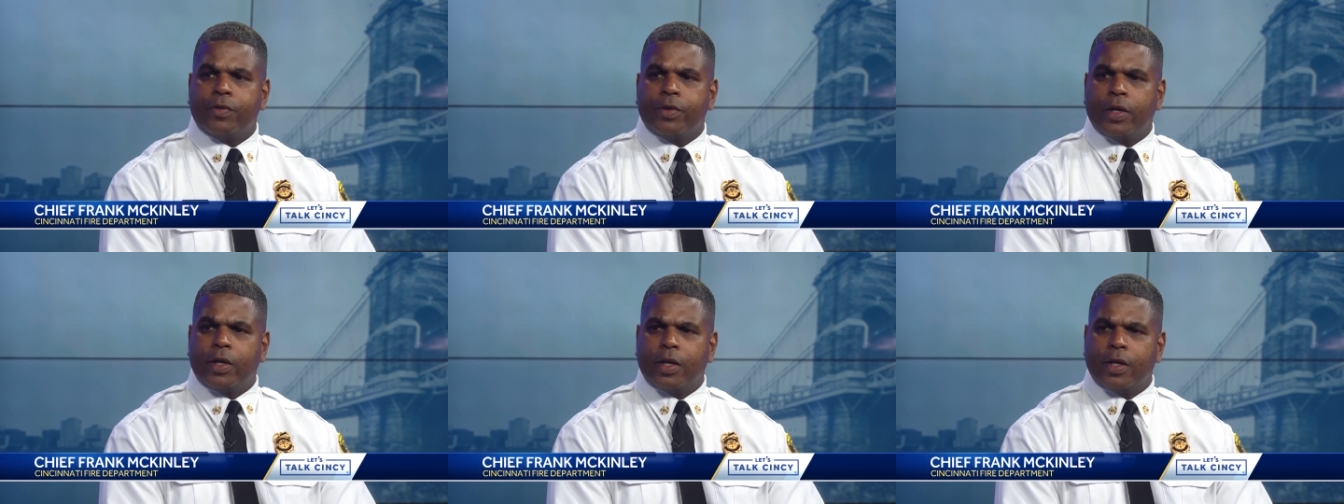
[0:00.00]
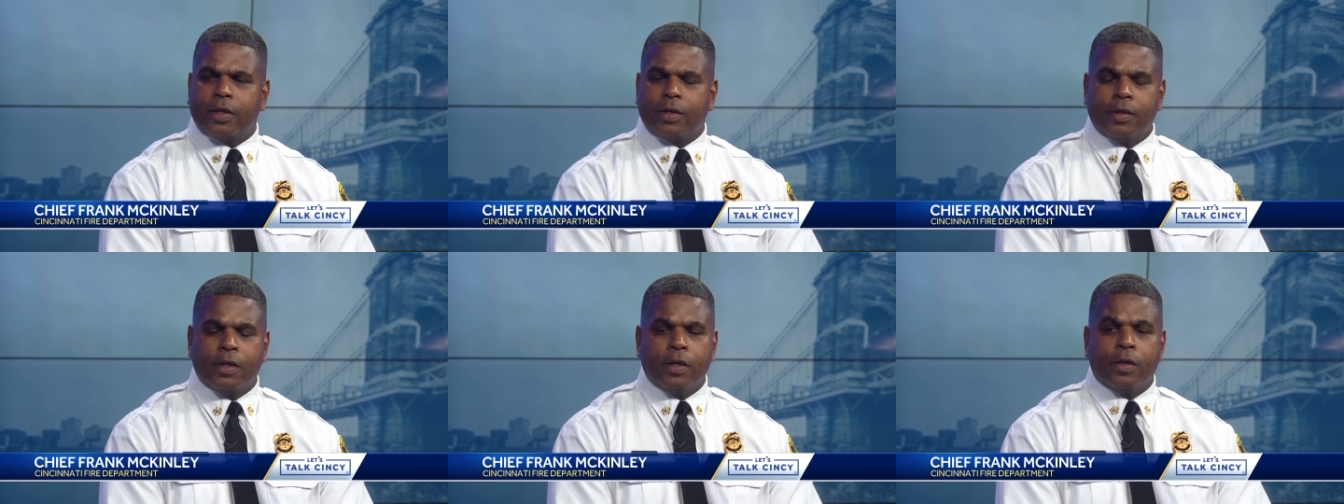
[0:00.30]

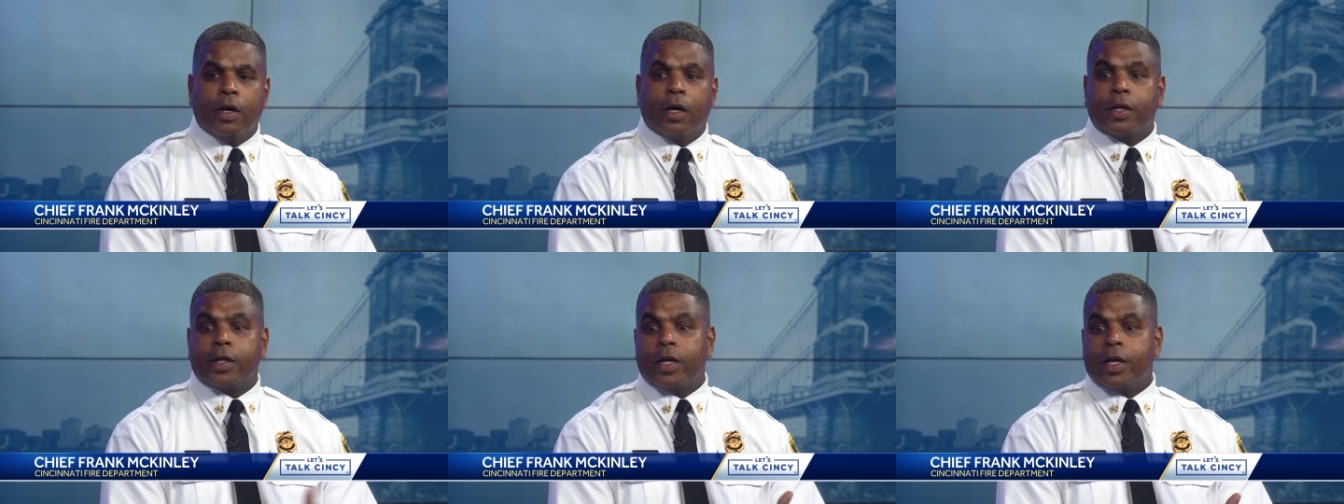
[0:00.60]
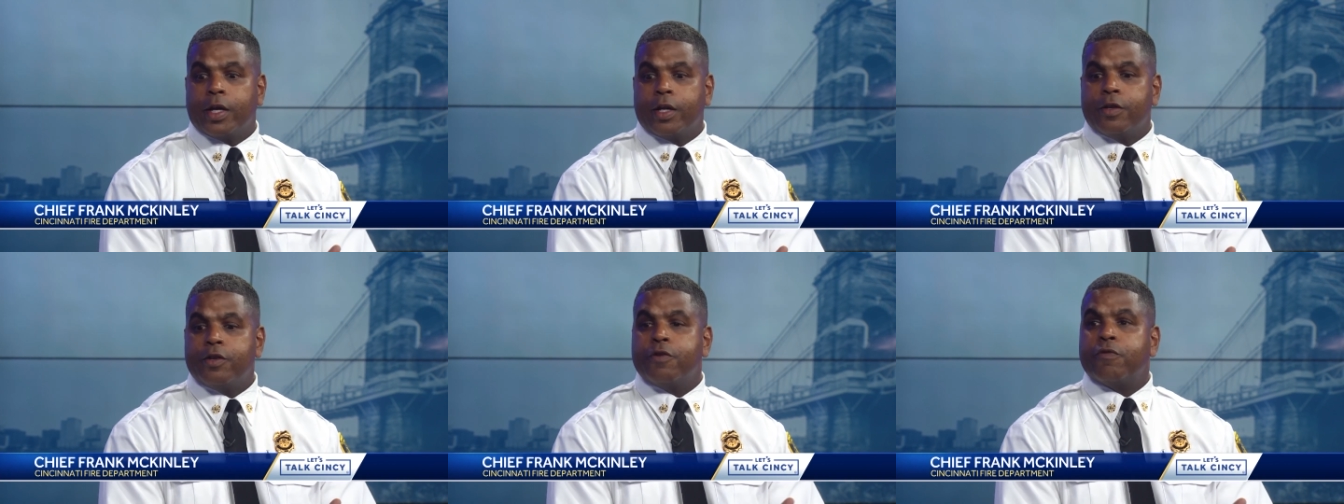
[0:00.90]
And
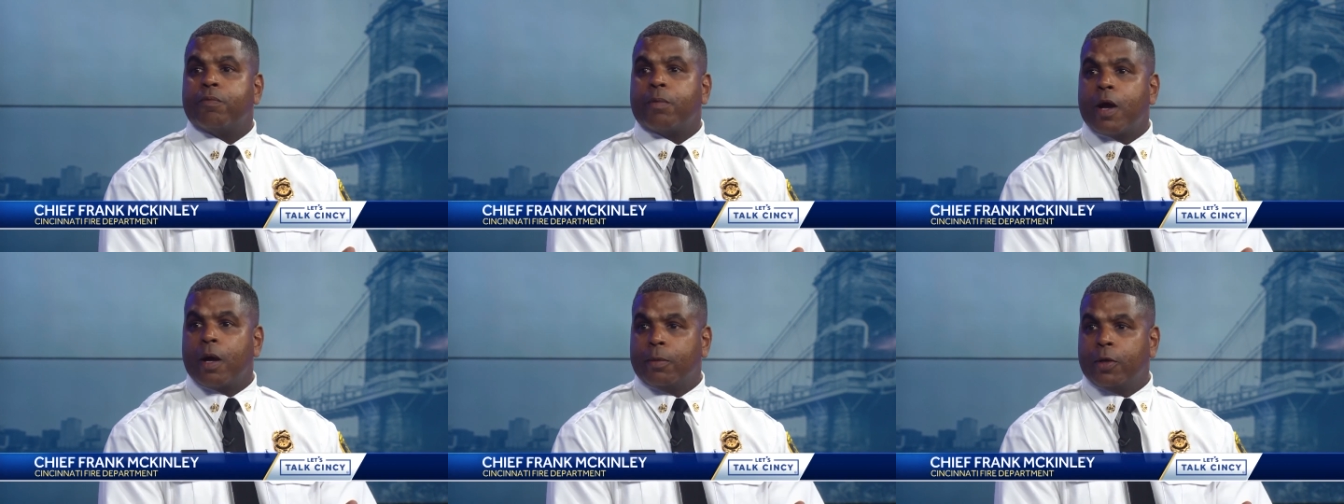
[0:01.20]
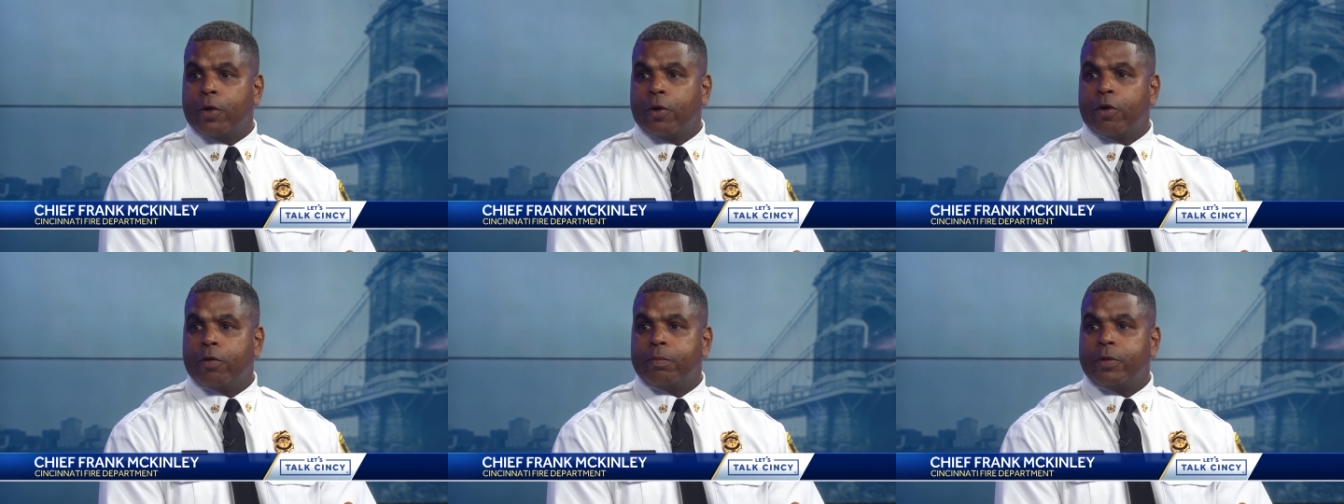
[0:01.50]
again, you've
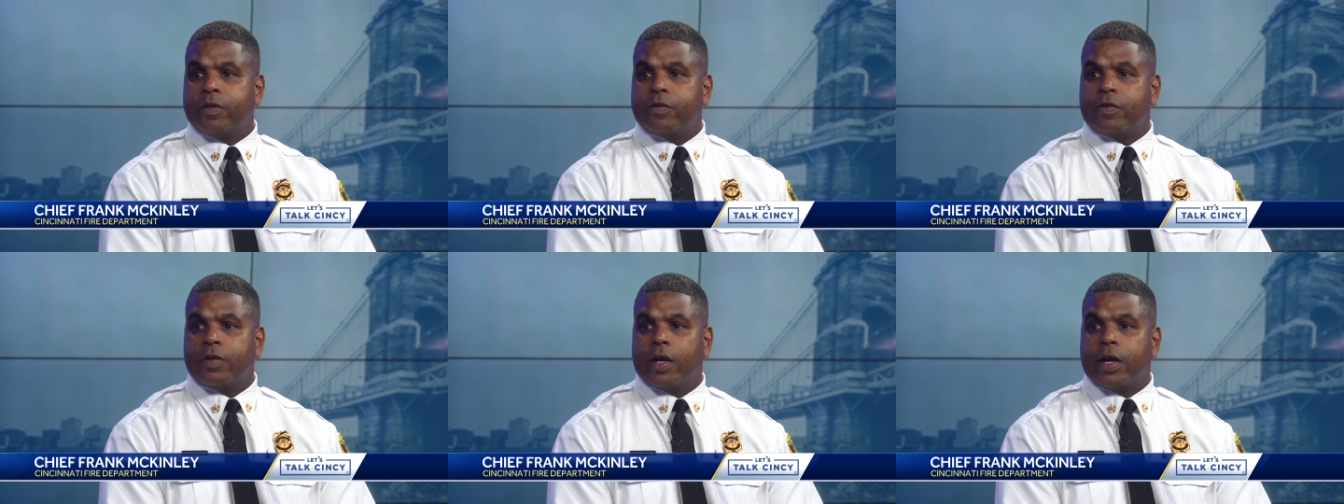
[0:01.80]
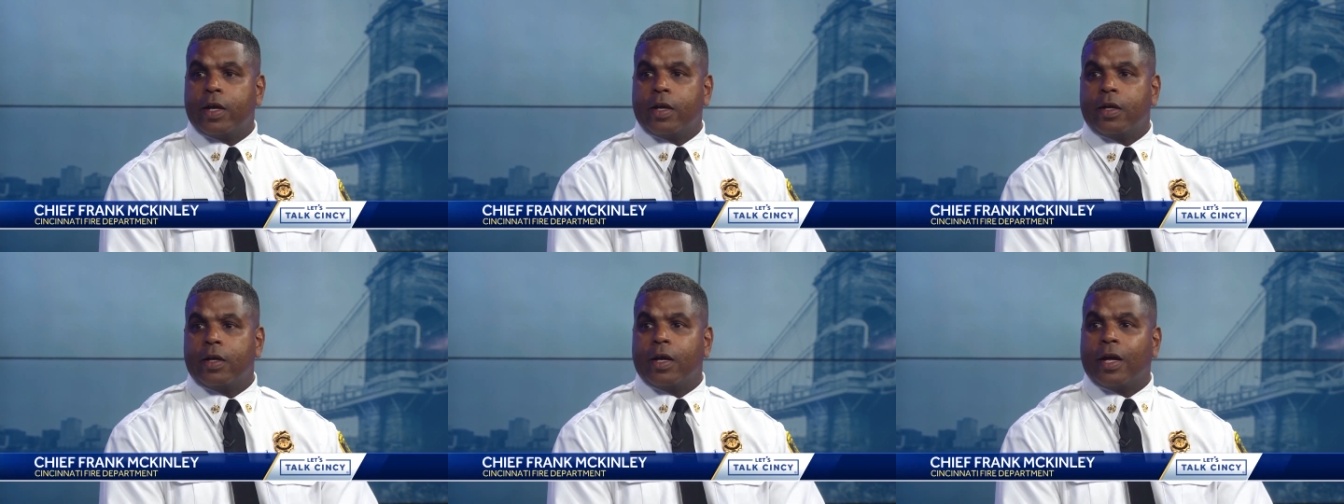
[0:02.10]
probably heard me
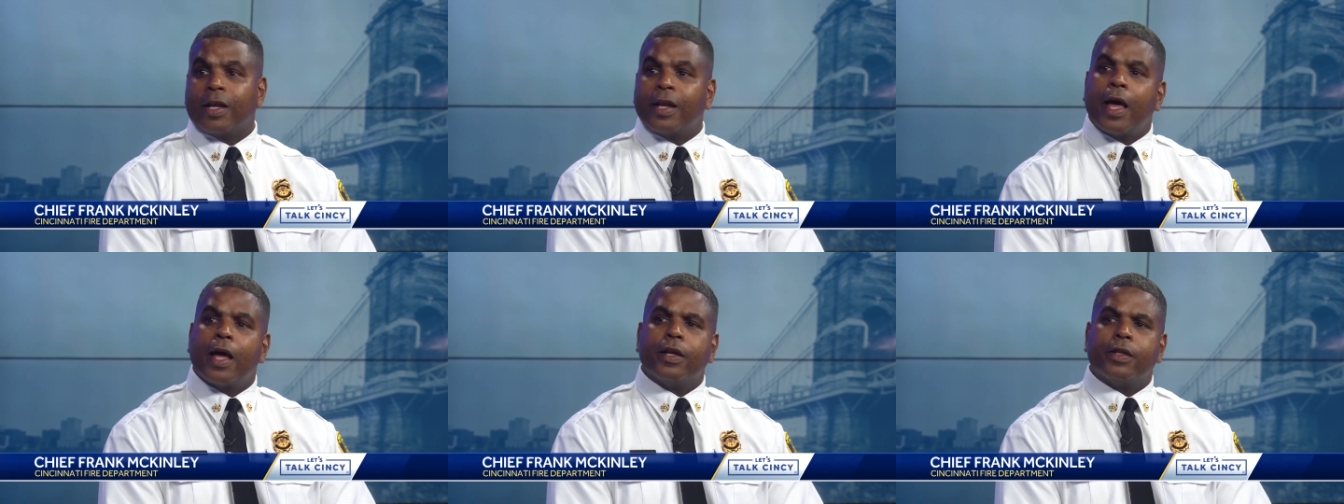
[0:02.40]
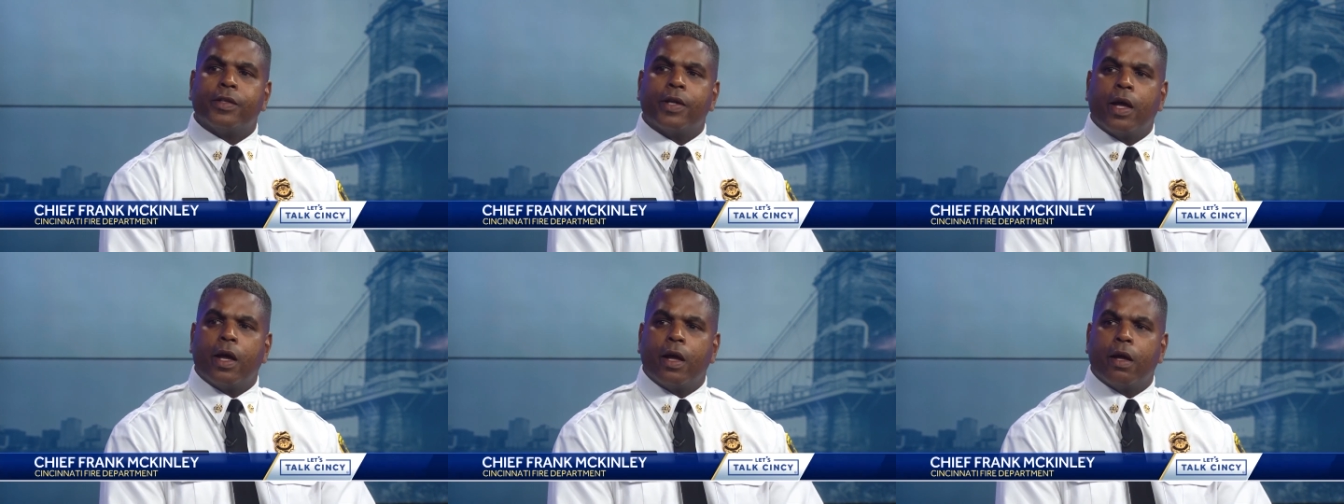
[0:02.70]
say a lot
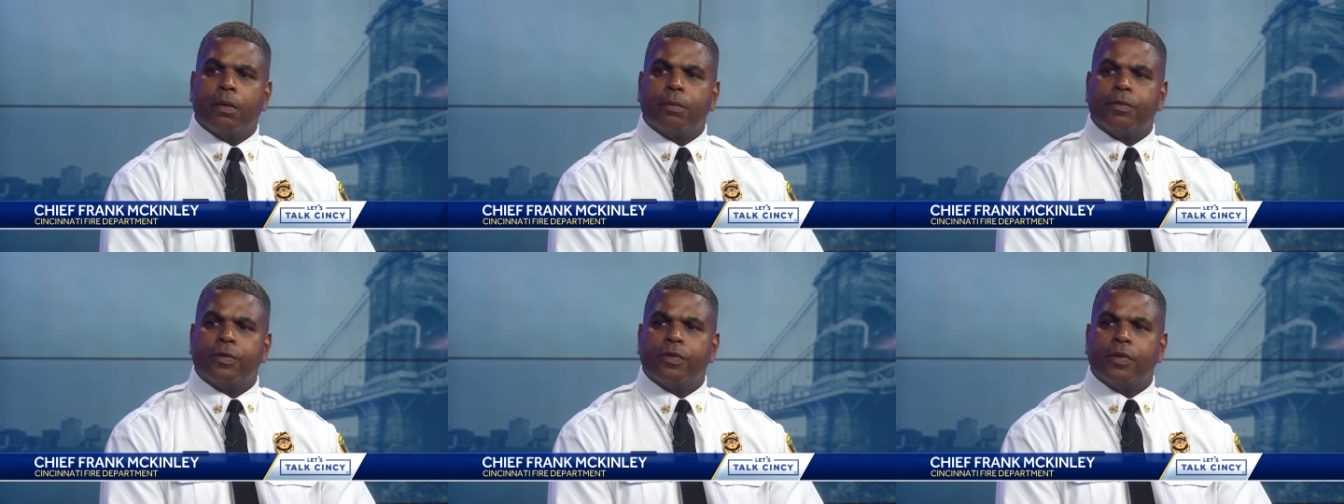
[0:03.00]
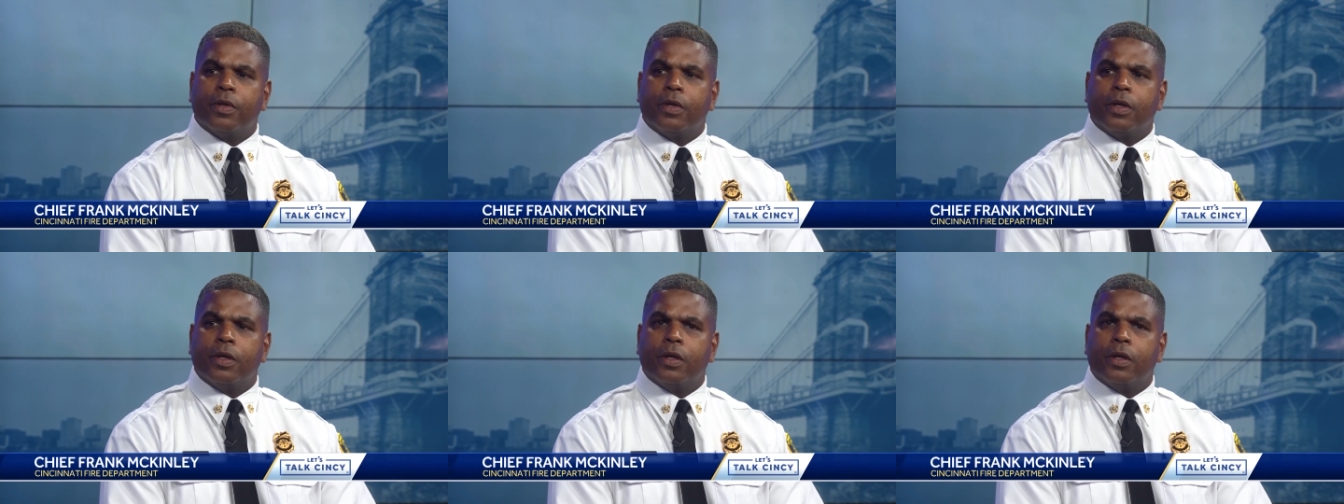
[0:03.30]
of times